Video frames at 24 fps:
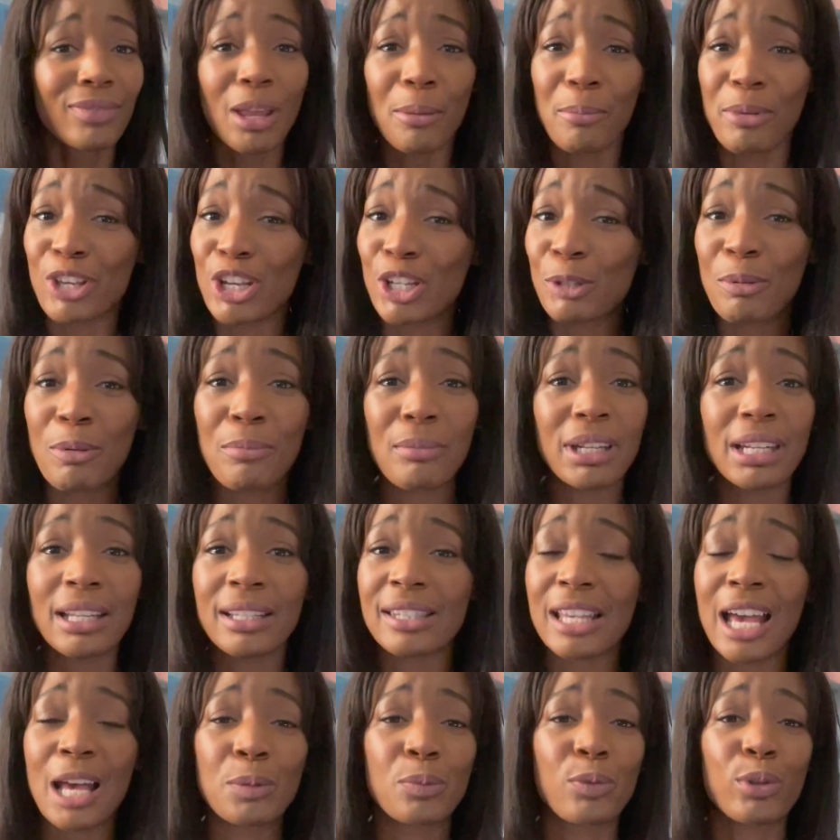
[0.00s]
but there's been many
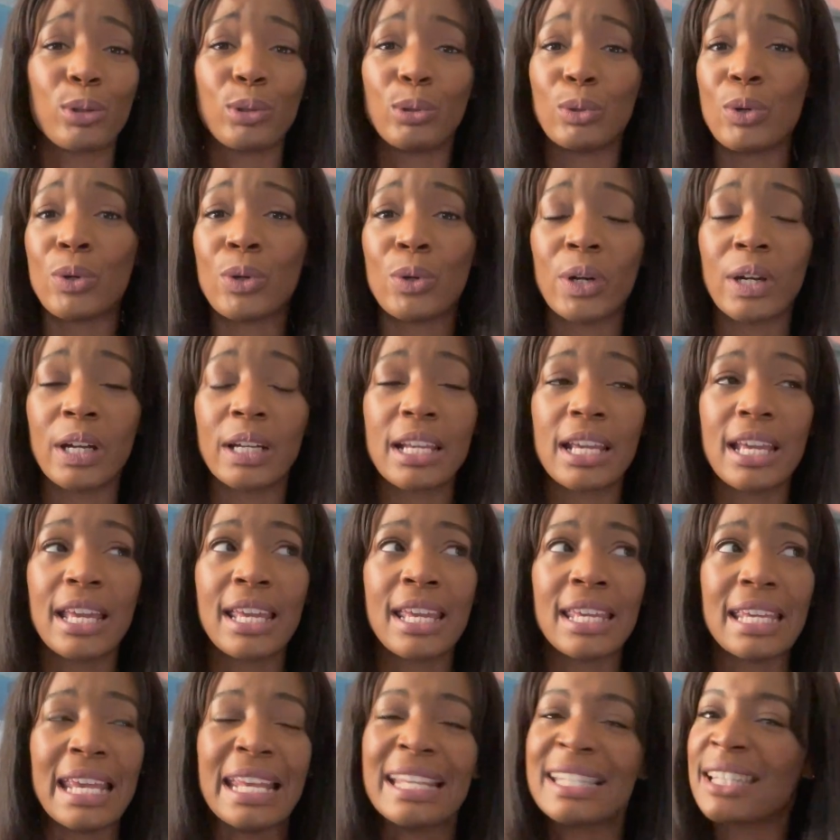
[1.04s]
times where the Lord
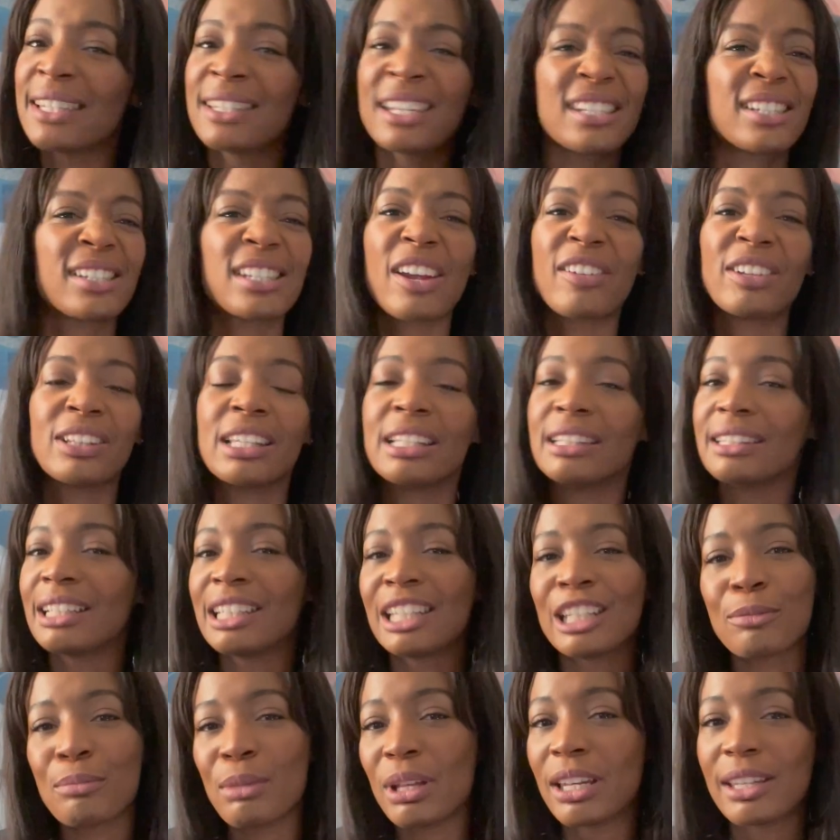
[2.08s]
isn't necessarily
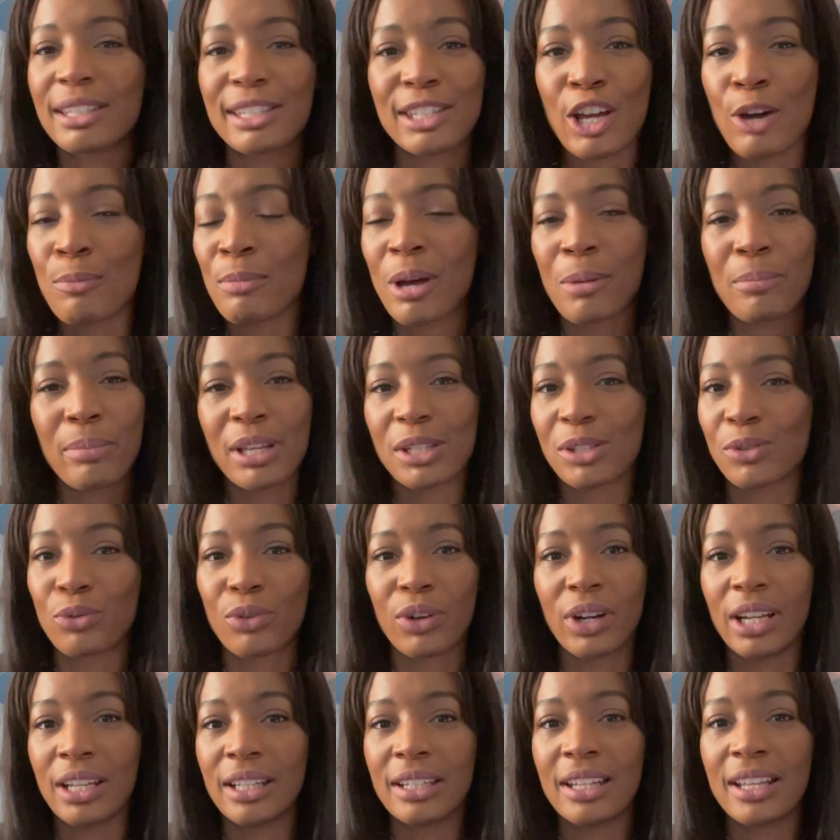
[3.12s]
leading me to tell my best
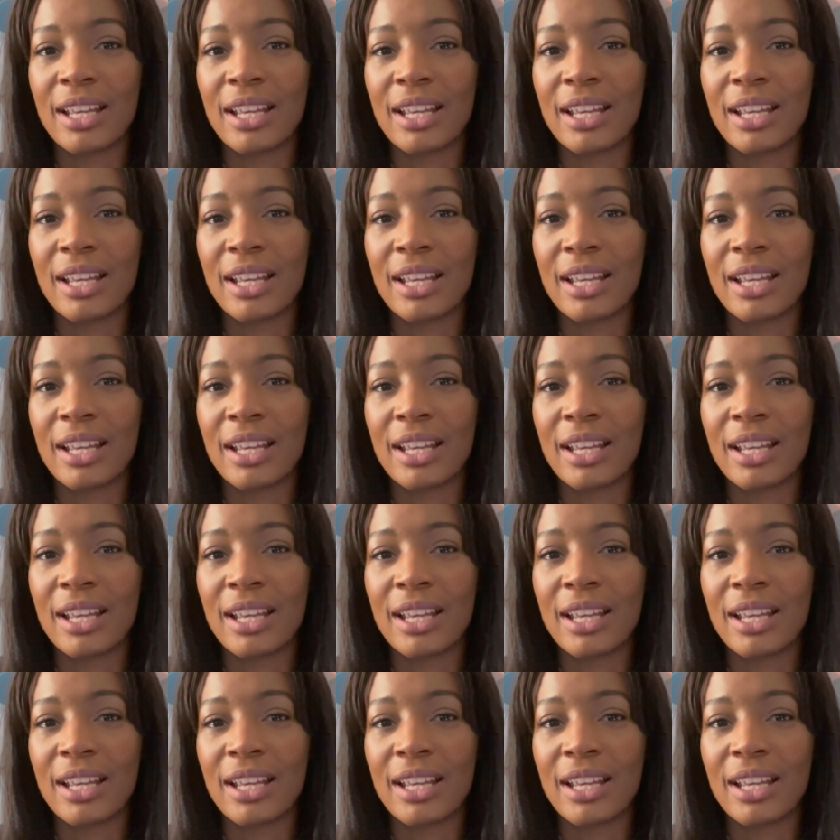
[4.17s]
friend,